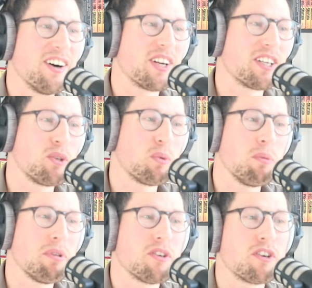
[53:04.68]
now that you
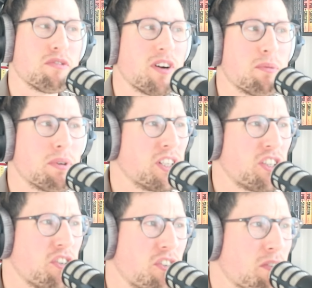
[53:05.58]
will be notified, but you
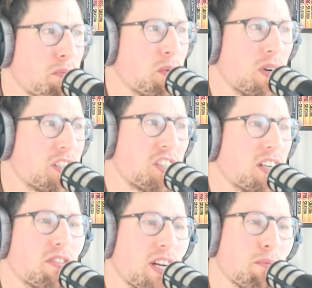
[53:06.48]
should just be
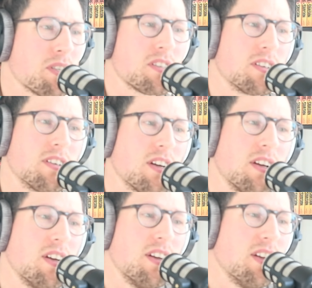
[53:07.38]
watching every episode,
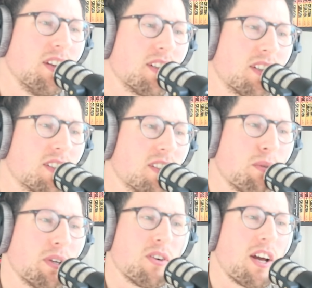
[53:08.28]
because
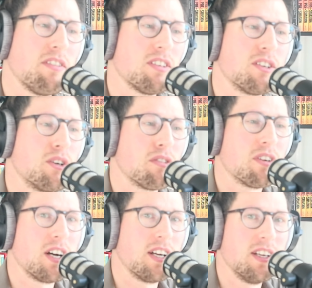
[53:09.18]
then we don't have to
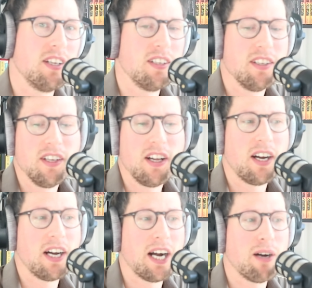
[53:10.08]
notify.
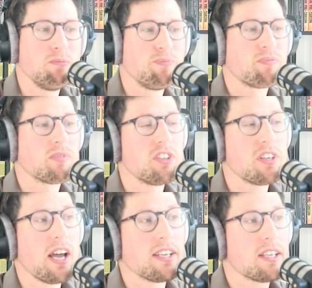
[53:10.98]

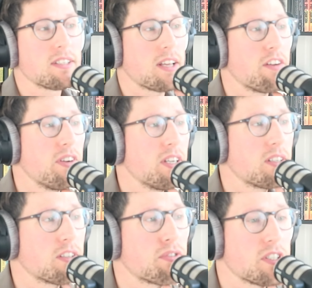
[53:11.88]
So yeah, I
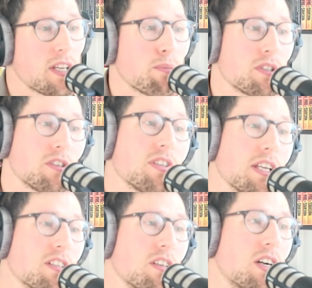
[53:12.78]
think the first episode of
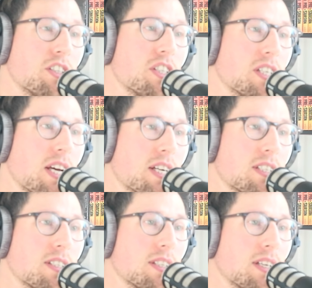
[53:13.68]
that is launching
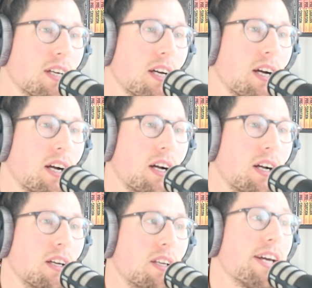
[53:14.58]

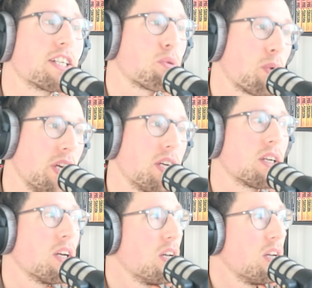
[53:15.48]
next
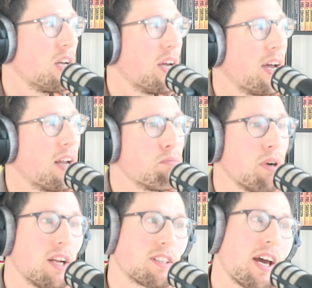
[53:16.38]
week, and
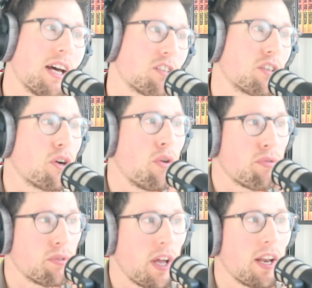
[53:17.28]
podcasts are going
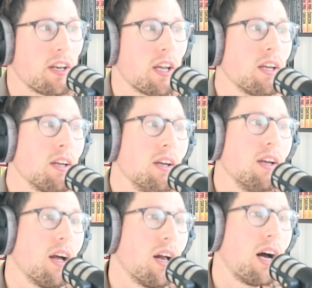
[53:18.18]
through editing.
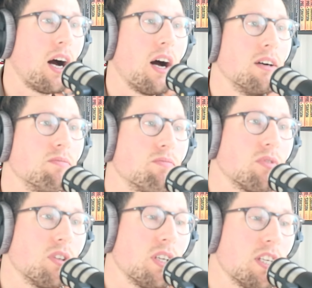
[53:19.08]

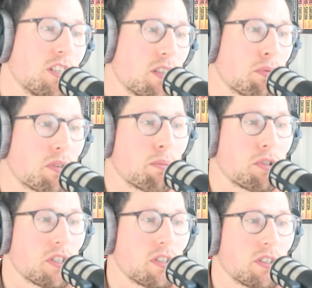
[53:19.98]
In the
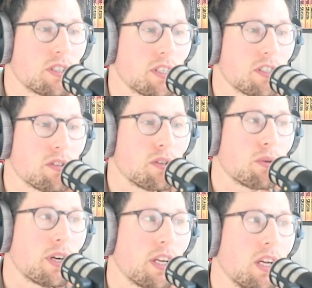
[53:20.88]
subscription, there's
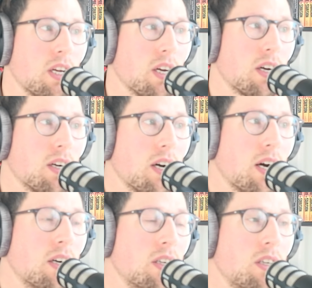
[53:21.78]
already
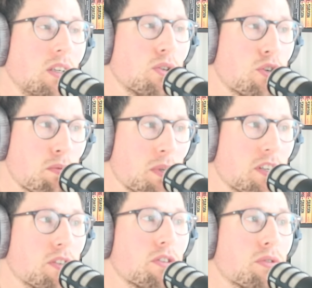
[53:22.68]
course
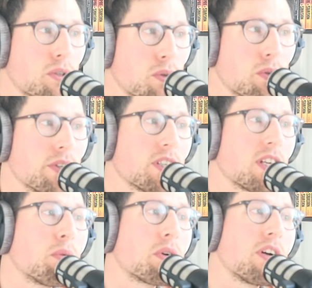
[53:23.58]
materials recorded
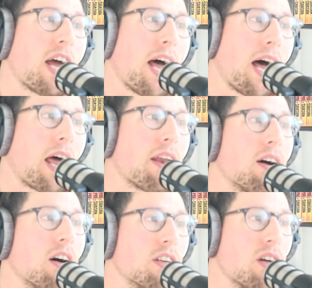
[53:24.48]
that we're going to add
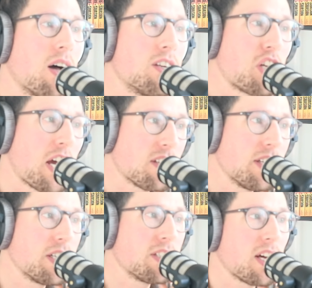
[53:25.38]
on
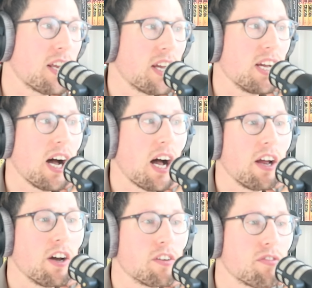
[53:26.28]

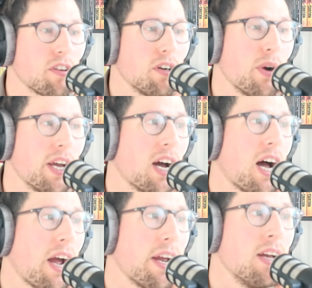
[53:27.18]
chatlayer.ai, on Flow
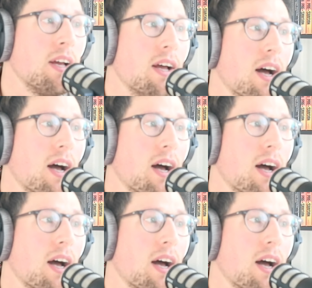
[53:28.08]
AI.